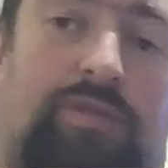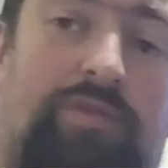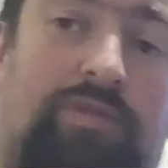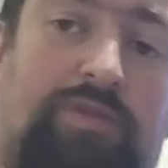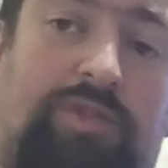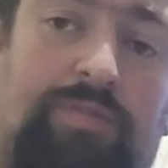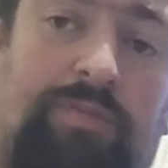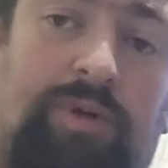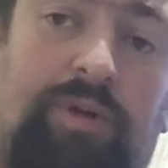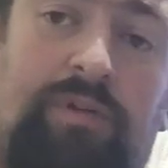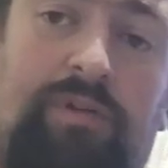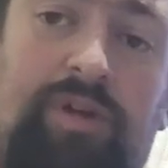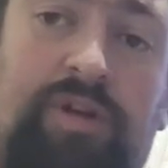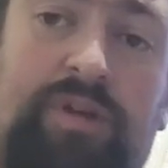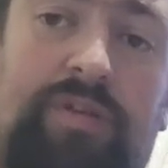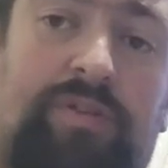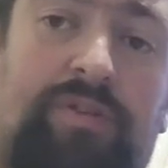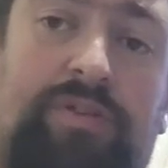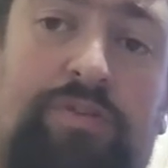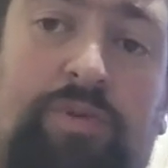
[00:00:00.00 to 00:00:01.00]
Spoiler
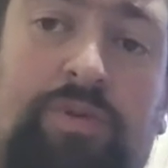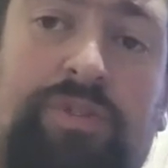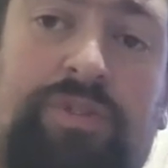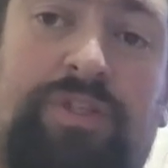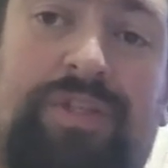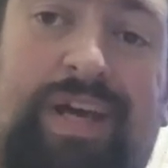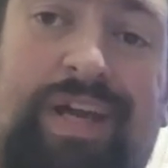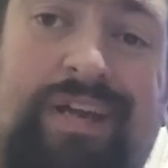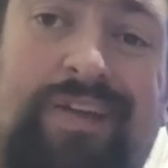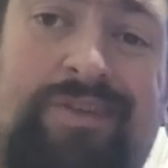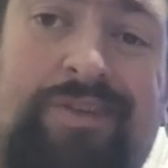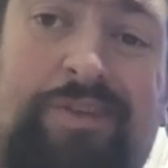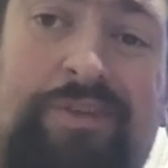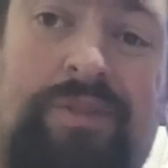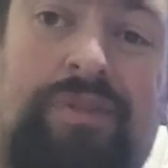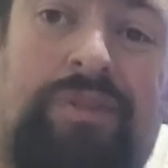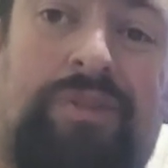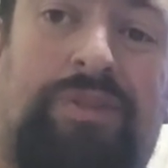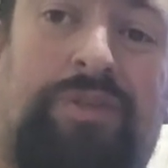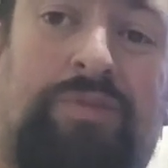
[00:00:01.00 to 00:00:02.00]
alert, she wasn't dead at
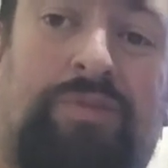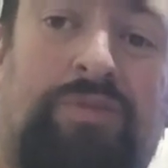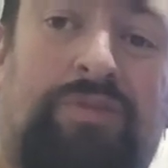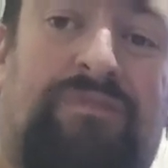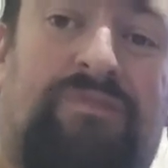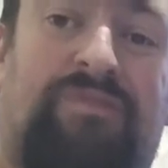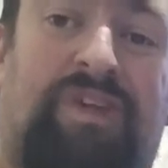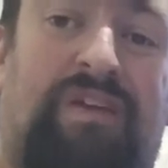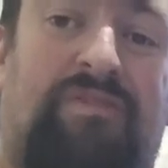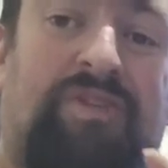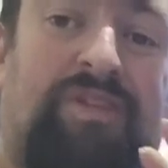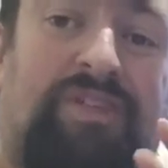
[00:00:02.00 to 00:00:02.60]
all, she was just very